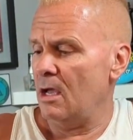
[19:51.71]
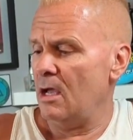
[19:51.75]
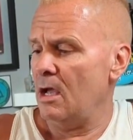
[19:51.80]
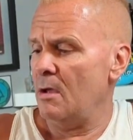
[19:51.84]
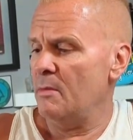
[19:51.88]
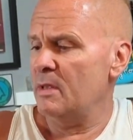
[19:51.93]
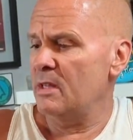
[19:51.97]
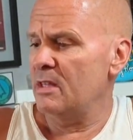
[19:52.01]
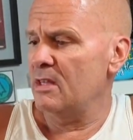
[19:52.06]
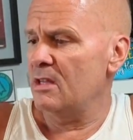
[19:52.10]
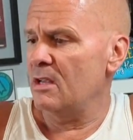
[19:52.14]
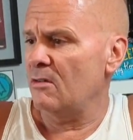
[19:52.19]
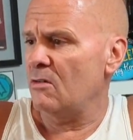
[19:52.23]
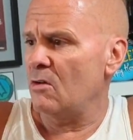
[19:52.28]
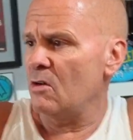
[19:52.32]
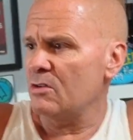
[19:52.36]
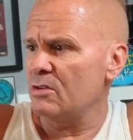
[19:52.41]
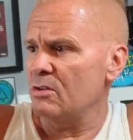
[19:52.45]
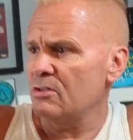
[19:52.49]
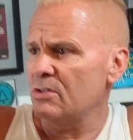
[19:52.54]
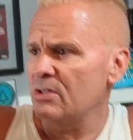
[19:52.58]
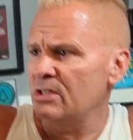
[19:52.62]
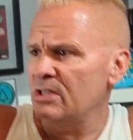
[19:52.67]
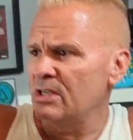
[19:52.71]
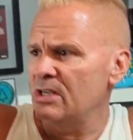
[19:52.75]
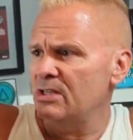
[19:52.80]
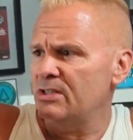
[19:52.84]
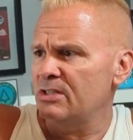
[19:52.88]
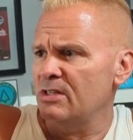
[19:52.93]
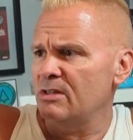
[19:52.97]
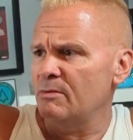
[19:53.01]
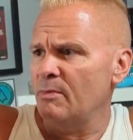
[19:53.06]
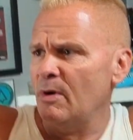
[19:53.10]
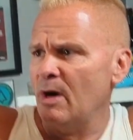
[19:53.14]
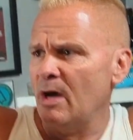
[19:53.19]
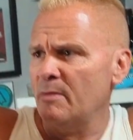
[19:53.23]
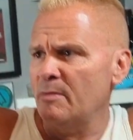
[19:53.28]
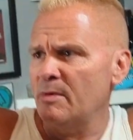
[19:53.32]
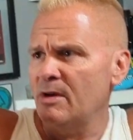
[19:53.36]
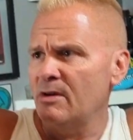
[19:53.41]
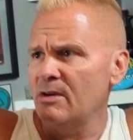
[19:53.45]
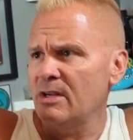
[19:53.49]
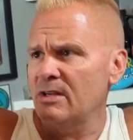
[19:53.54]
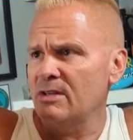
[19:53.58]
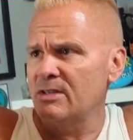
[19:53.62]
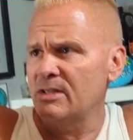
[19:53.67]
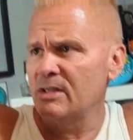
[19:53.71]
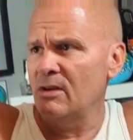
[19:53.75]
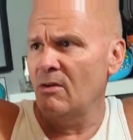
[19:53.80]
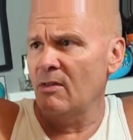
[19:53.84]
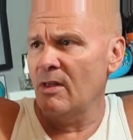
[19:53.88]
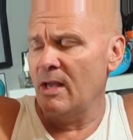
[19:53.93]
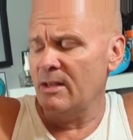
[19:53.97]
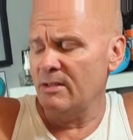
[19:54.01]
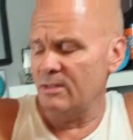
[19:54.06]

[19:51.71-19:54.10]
I mean, of course, there's the yeast in the bottom here. You can see all that.